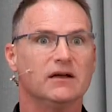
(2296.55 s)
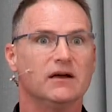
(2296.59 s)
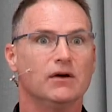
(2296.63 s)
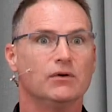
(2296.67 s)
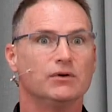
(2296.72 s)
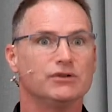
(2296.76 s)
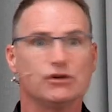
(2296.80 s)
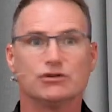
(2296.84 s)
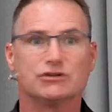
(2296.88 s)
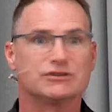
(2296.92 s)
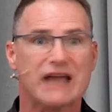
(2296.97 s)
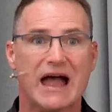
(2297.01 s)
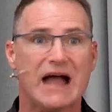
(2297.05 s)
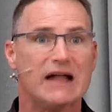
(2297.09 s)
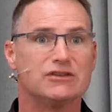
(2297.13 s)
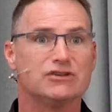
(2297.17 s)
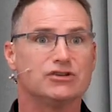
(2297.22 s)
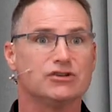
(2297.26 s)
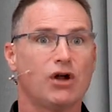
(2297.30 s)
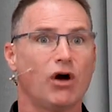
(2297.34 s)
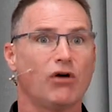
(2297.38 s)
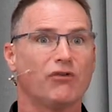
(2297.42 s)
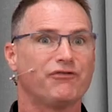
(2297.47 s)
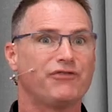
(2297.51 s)
When you're dead,
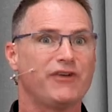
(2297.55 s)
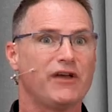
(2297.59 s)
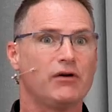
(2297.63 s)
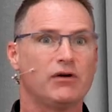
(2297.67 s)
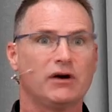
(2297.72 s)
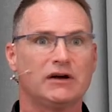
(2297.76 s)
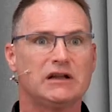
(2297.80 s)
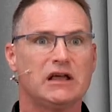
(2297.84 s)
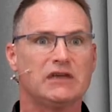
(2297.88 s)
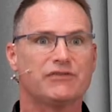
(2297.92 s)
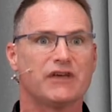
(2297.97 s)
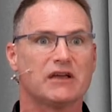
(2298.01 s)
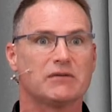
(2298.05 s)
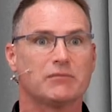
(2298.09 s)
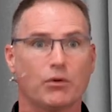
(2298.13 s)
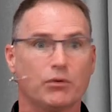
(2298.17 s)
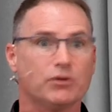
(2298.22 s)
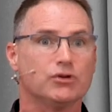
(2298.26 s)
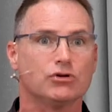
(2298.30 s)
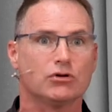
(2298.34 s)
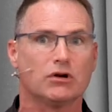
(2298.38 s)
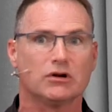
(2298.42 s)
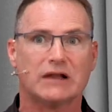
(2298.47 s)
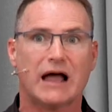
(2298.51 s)
you don't feel anything, but
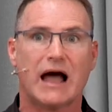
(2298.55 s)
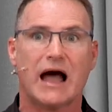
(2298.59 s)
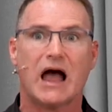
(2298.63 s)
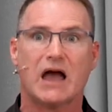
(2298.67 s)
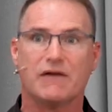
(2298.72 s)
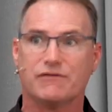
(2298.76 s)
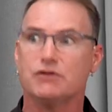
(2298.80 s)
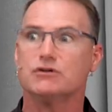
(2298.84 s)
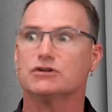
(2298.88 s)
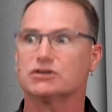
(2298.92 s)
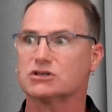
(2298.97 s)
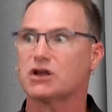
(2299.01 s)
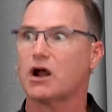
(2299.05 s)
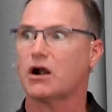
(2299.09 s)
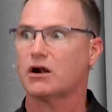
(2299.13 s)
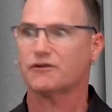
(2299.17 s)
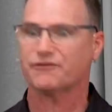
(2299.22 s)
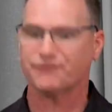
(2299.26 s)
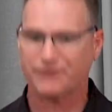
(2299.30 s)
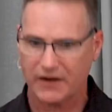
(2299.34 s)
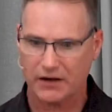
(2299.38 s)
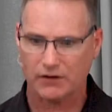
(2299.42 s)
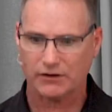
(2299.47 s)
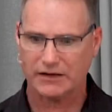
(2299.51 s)
when you're alive, you
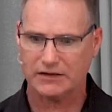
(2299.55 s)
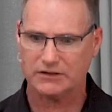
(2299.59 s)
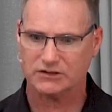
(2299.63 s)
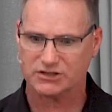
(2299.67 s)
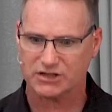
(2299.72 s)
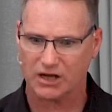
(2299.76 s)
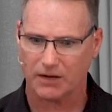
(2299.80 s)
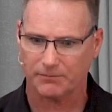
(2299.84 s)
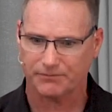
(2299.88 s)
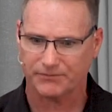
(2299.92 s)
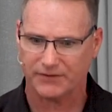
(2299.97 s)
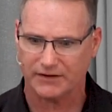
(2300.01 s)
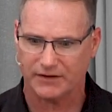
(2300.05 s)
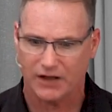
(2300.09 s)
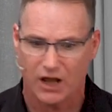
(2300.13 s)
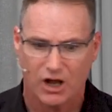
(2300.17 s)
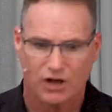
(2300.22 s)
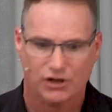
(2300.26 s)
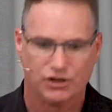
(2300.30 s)
start feeling something.